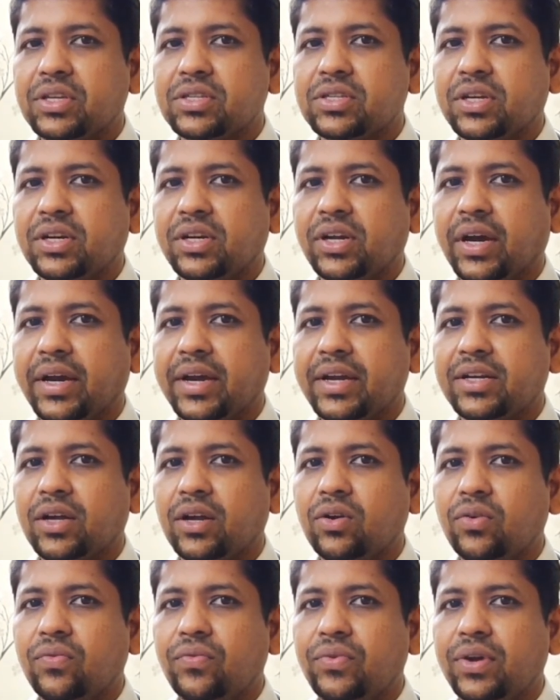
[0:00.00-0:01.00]
In diet
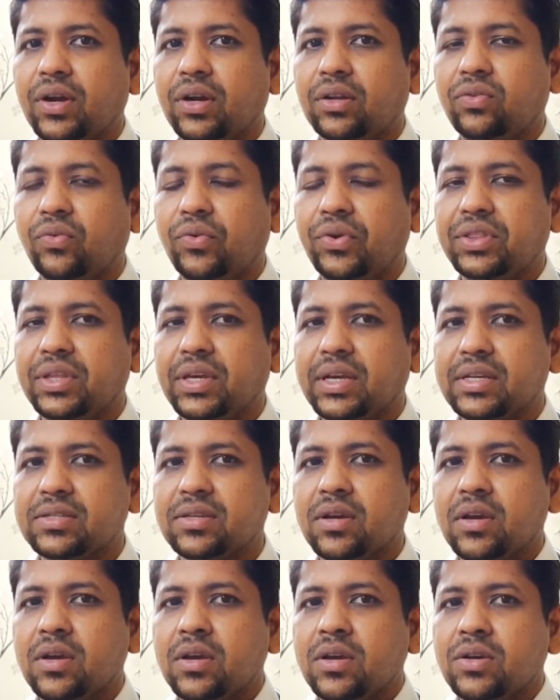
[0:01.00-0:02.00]
alone, we got three things.
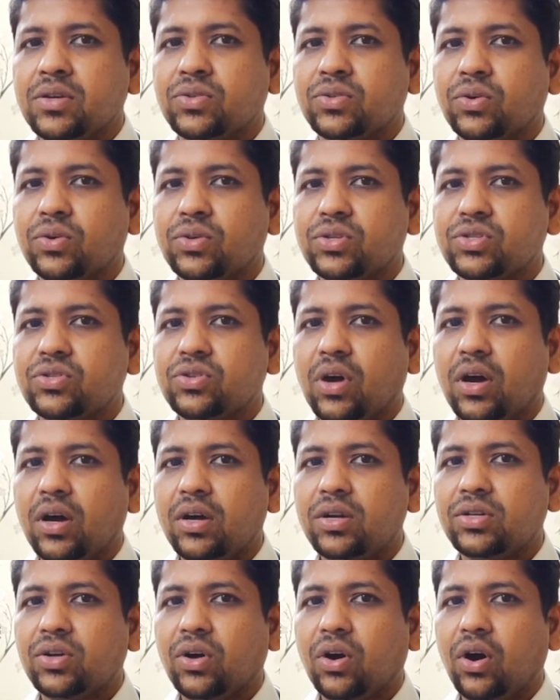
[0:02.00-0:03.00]
So
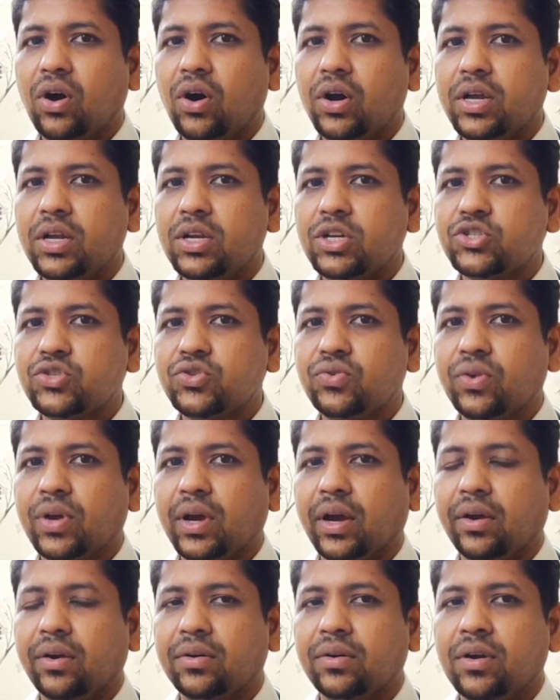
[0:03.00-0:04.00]
salt, oil,
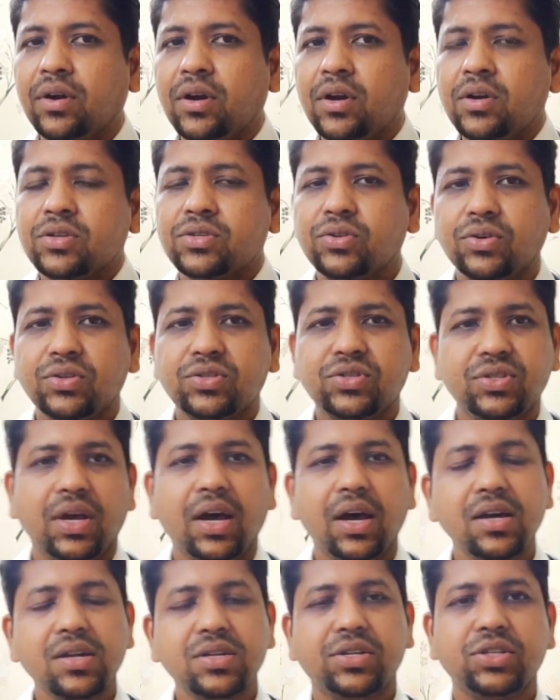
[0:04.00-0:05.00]
sugar. So
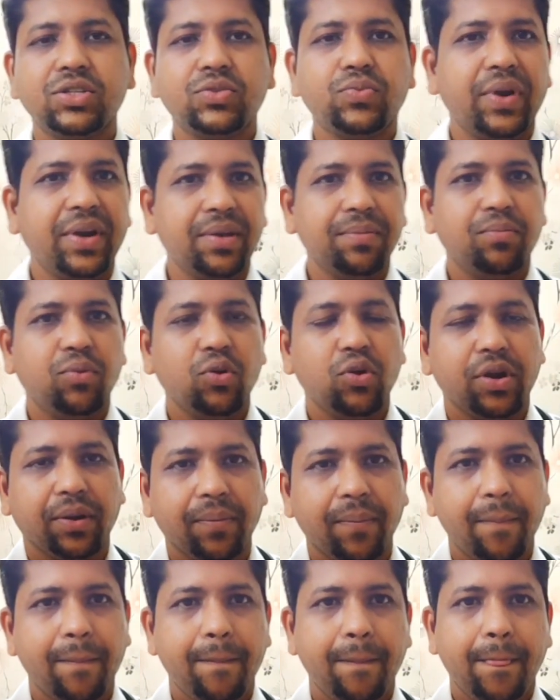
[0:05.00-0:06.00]
salt is very
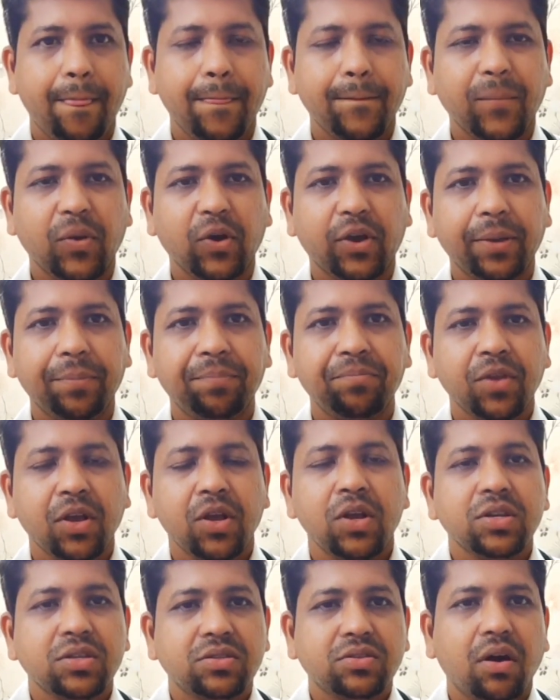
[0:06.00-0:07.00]
important. Okay,
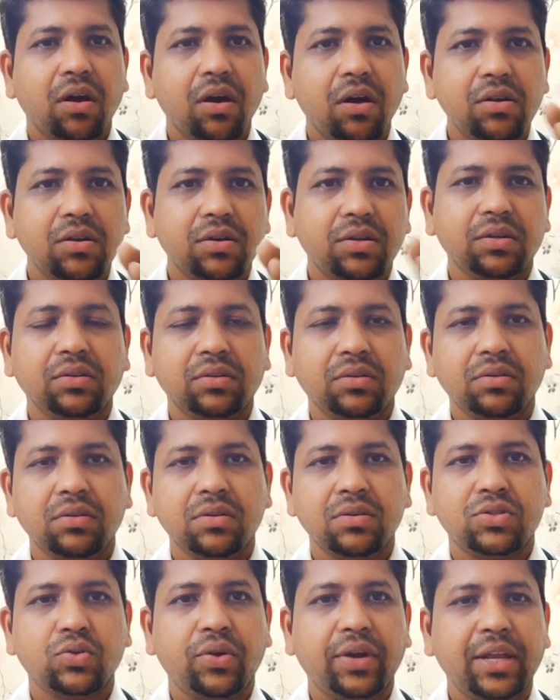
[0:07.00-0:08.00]
salt,
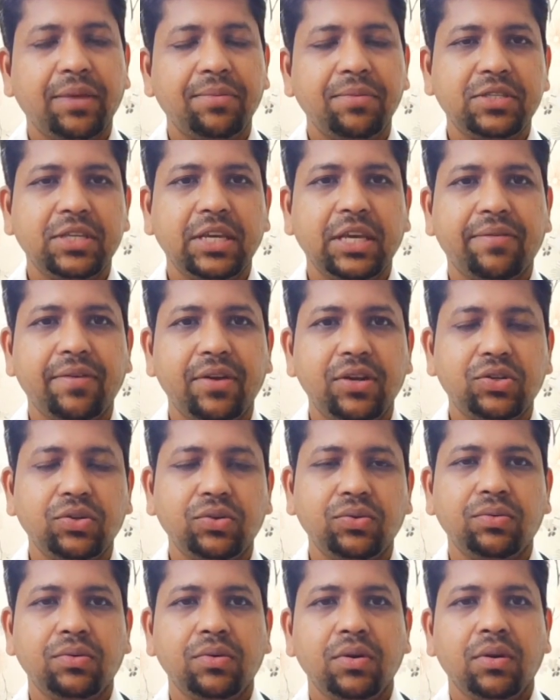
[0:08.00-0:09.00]
sodium is equal
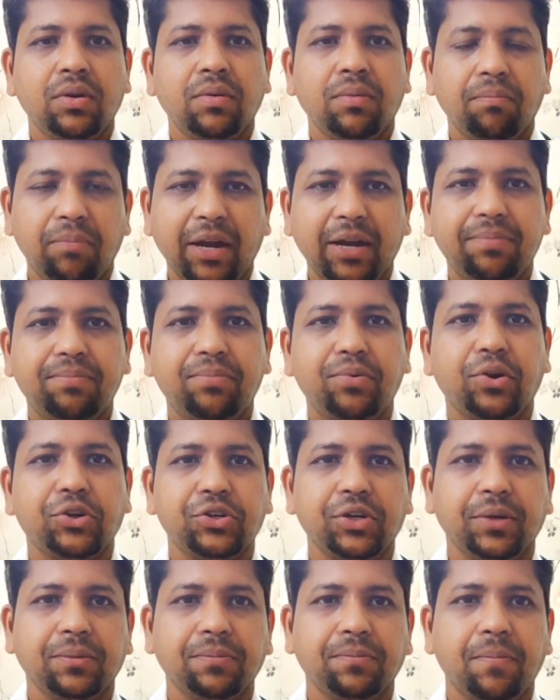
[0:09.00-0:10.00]
to blood
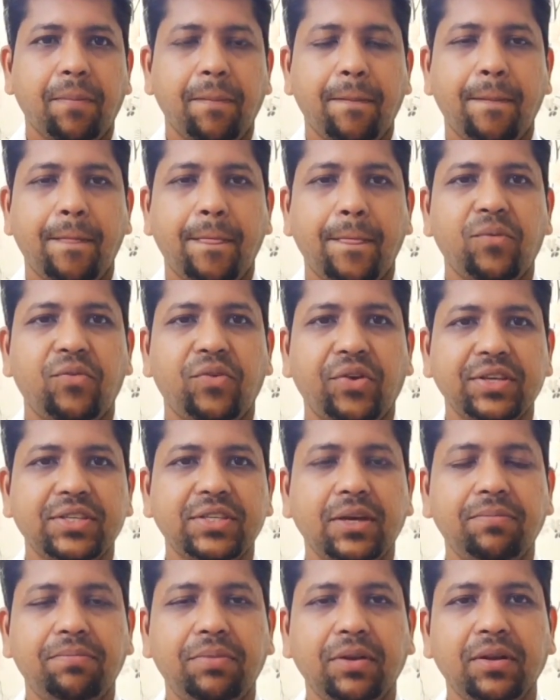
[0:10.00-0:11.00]
pressure. For
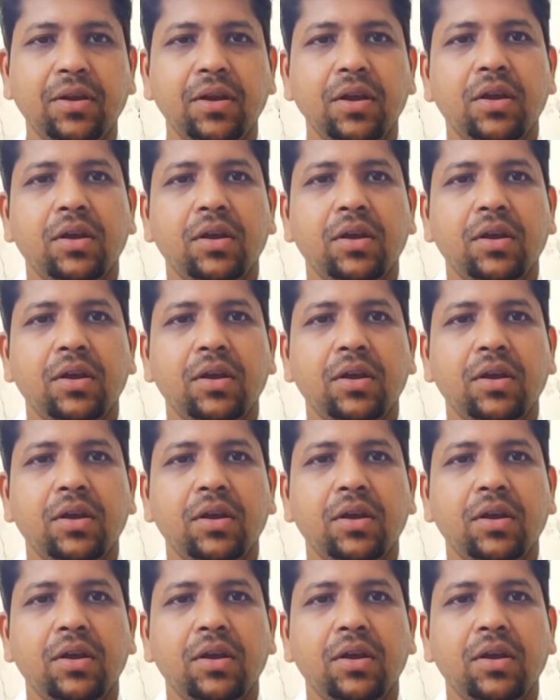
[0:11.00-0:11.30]
example,